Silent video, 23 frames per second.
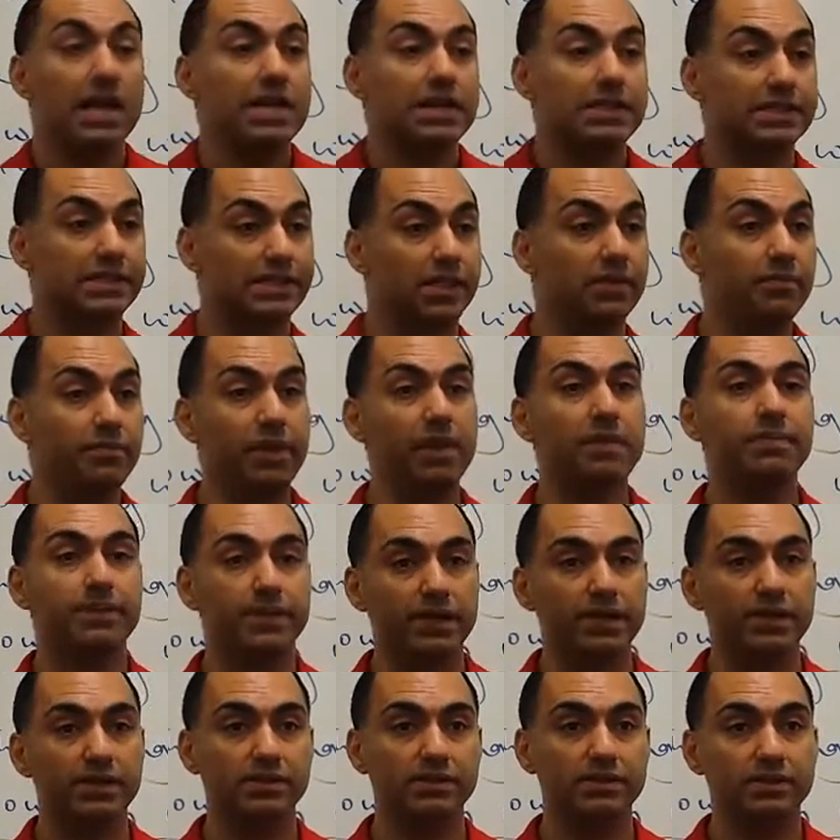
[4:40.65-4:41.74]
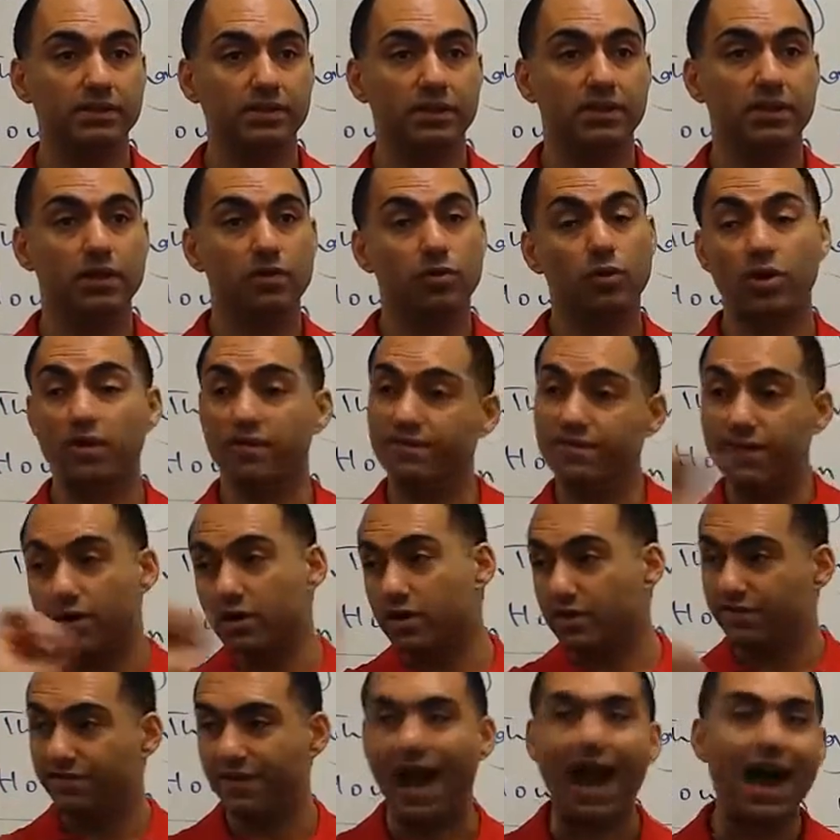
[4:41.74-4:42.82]
Some people who are
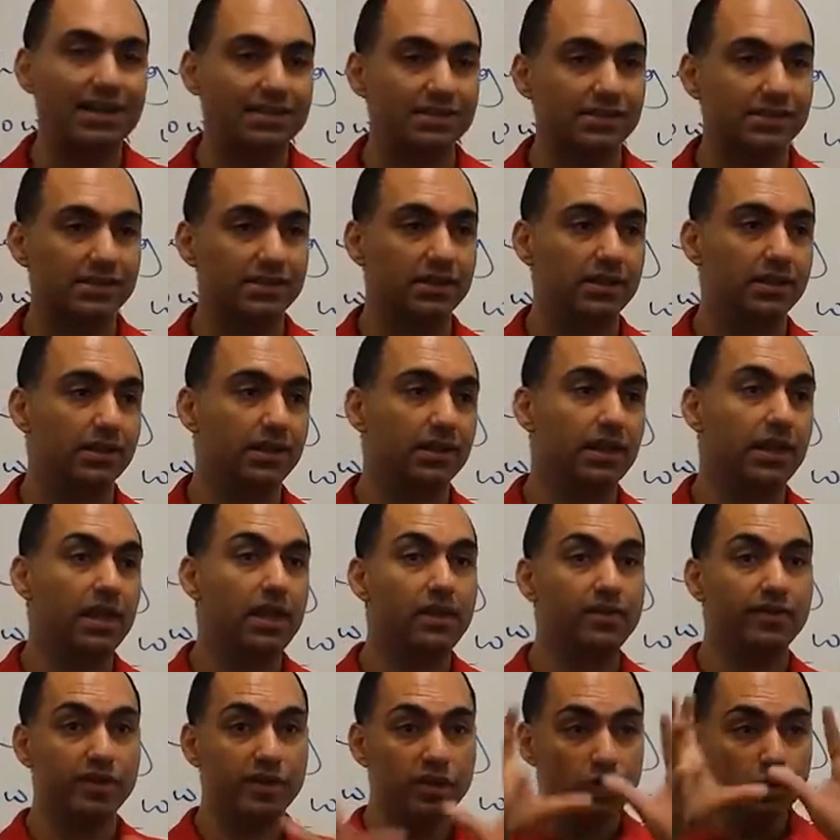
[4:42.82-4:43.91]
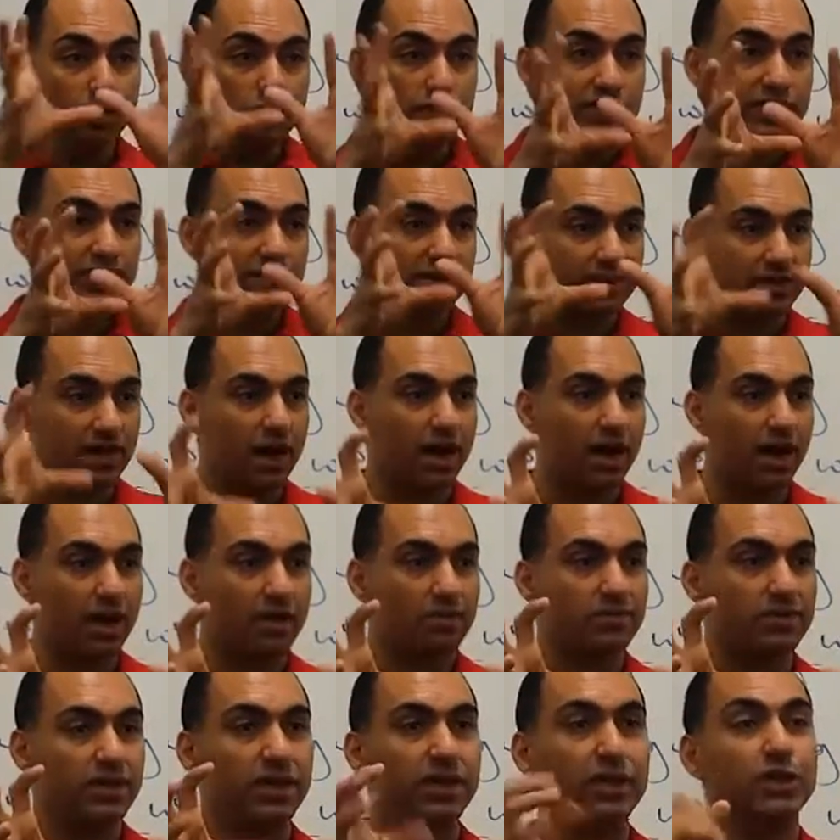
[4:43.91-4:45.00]
very fast even use this
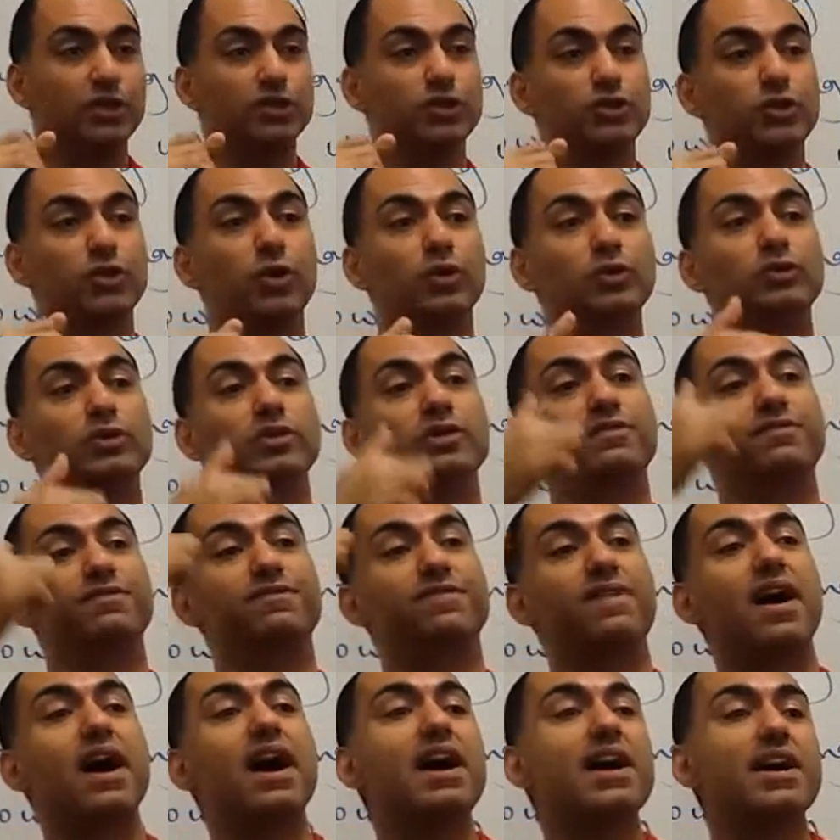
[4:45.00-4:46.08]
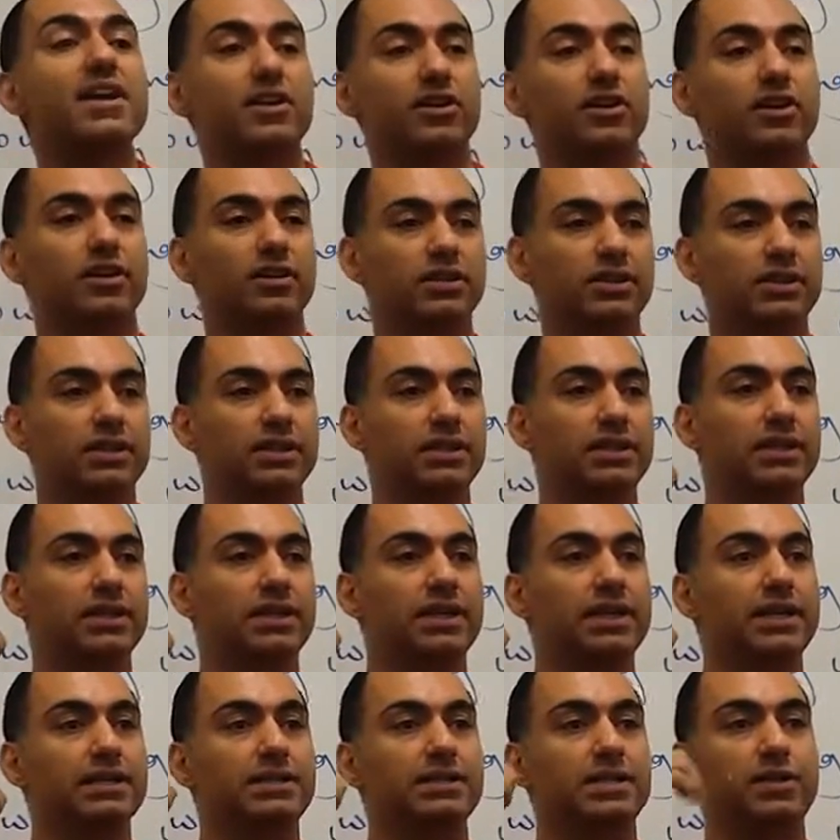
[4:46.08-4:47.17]
time to go to the final,
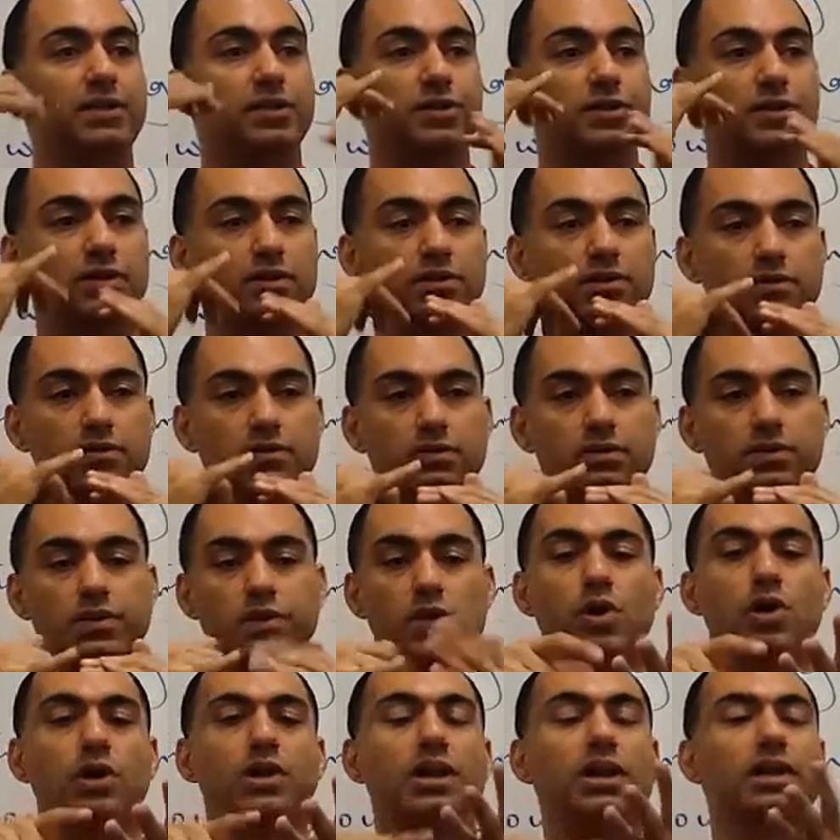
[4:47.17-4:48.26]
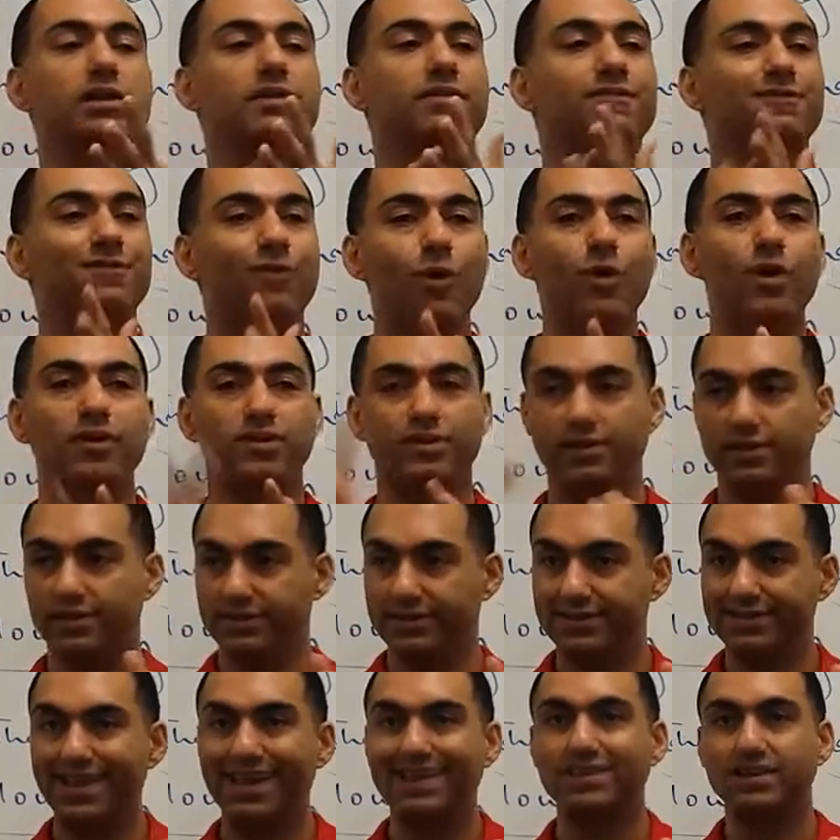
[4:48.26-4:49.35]
the third and the fourth
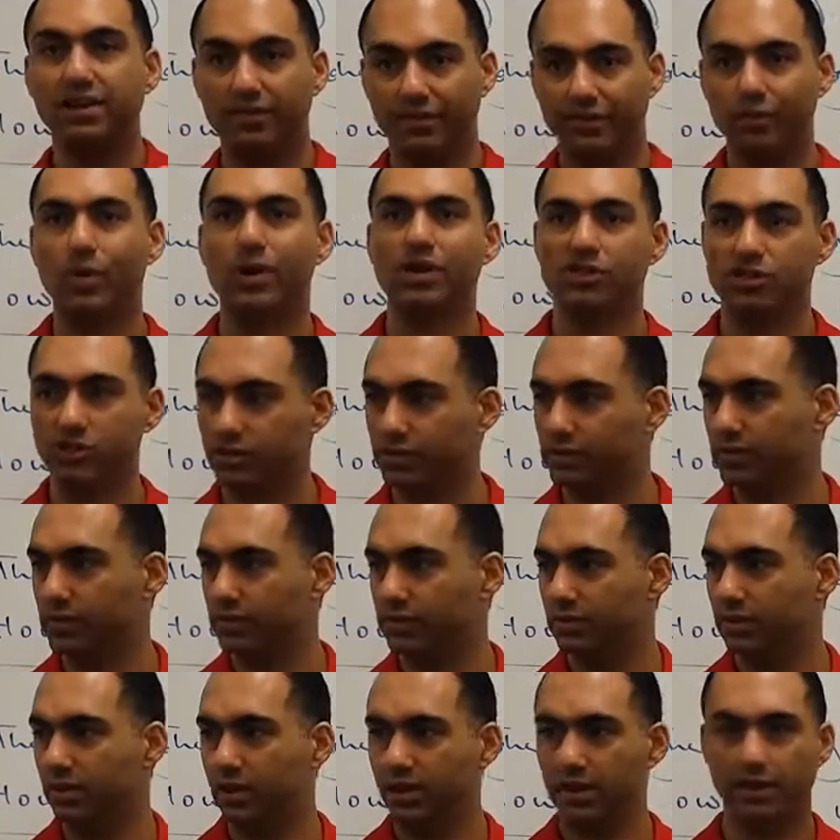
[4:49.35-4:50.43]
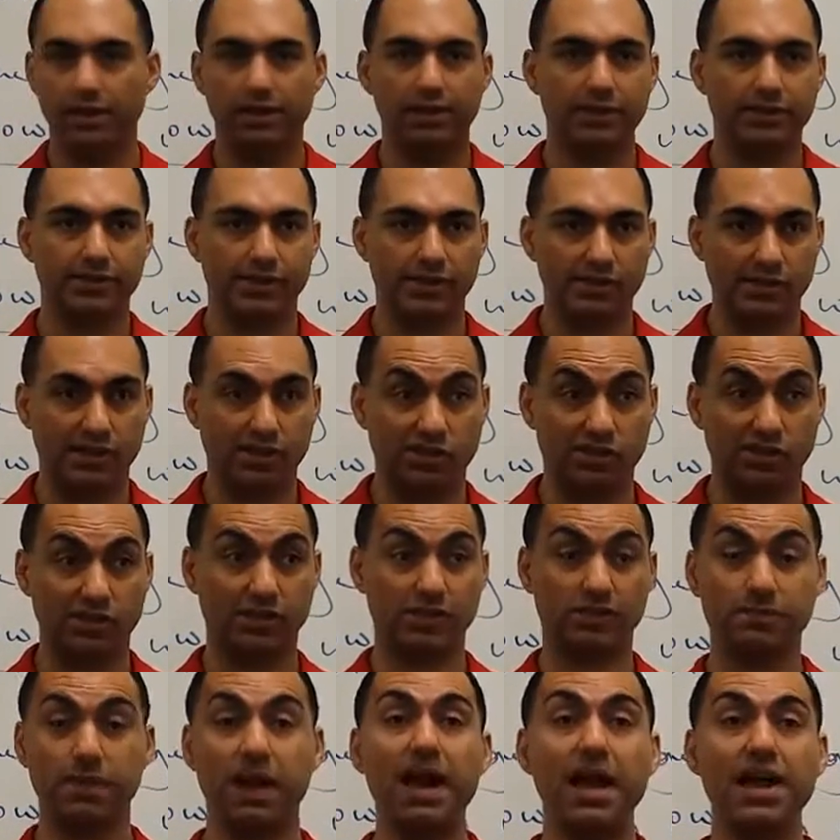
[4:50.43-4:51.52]
set of questions in the listening section.
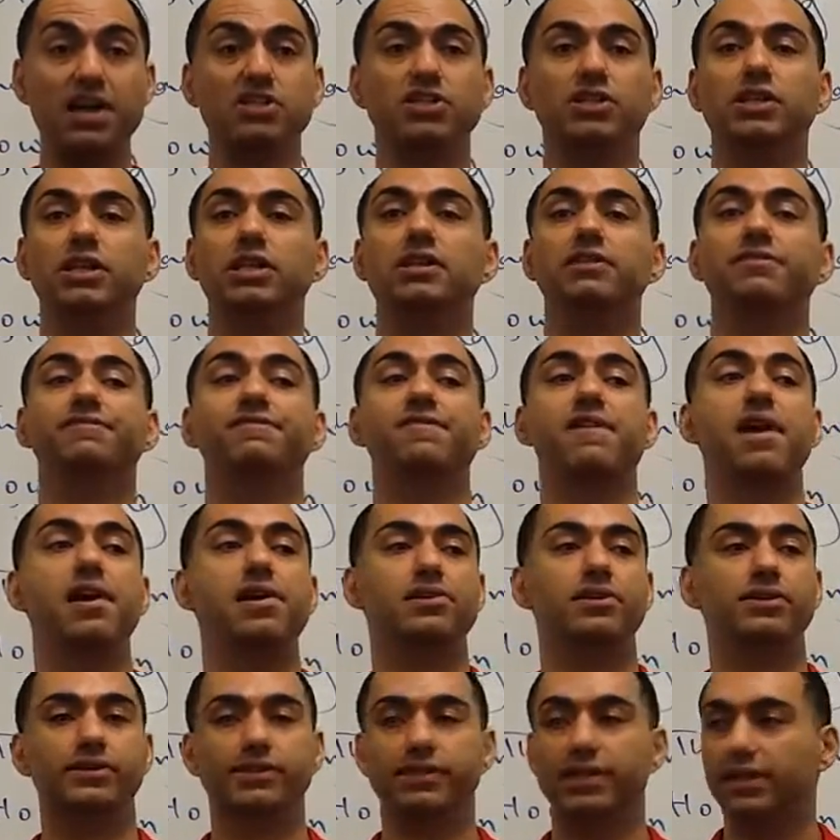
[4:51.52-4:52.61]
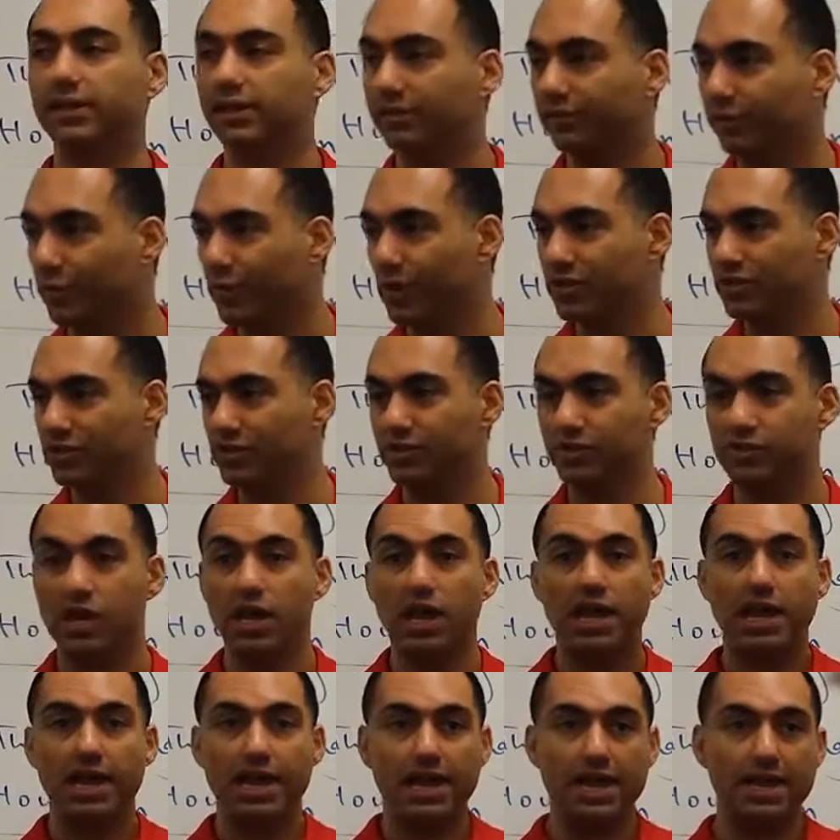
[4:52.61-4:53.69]
Especially the final set of questions
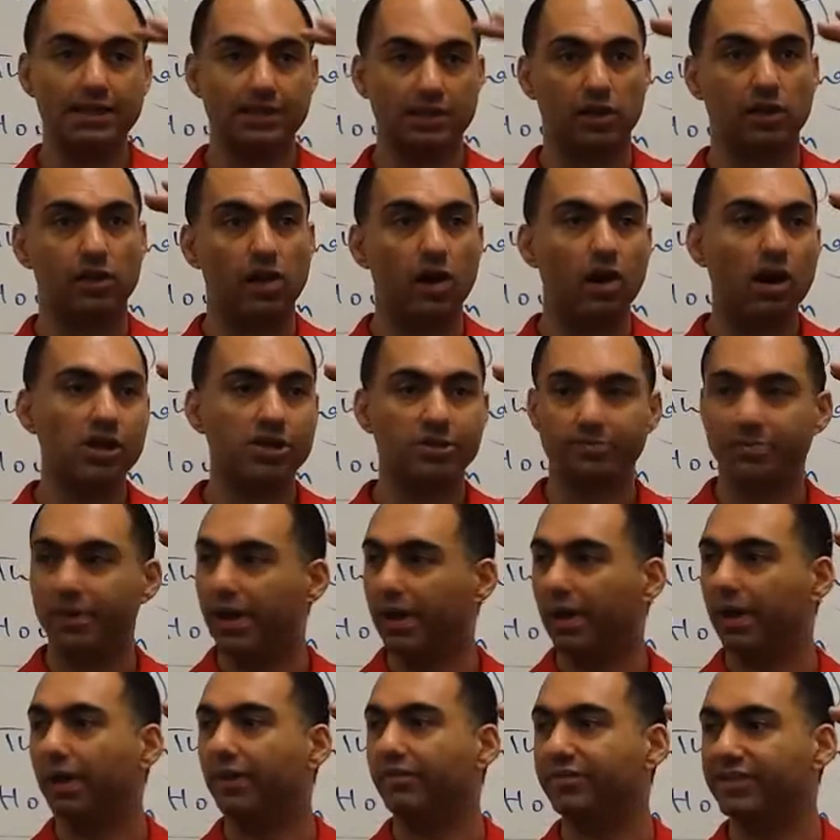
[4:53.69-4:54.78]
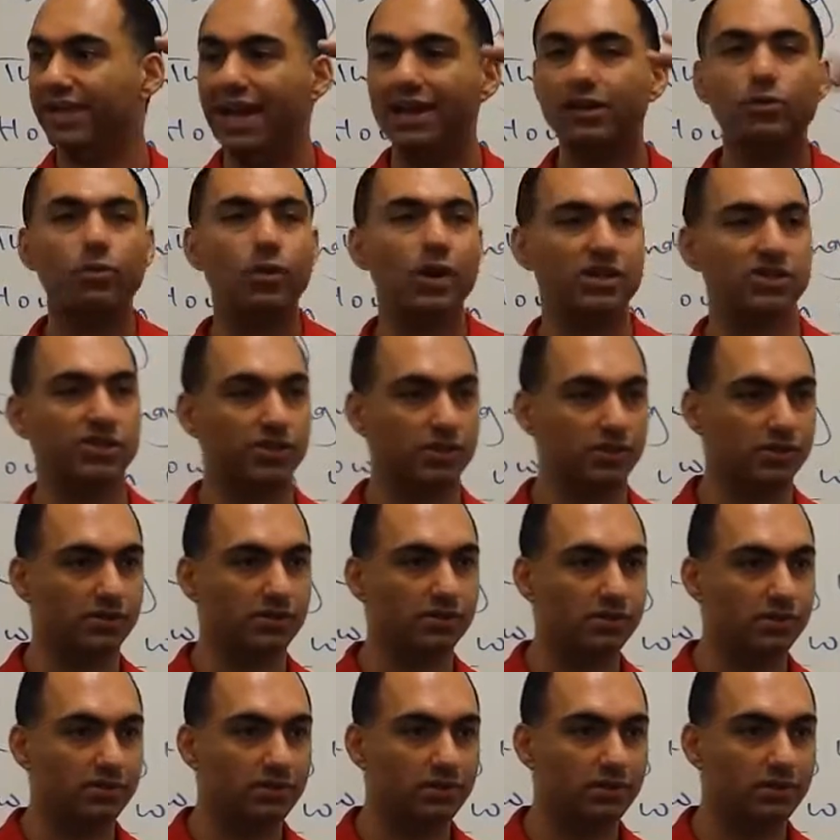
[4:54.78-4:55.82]
is a large bulk of 10 questions.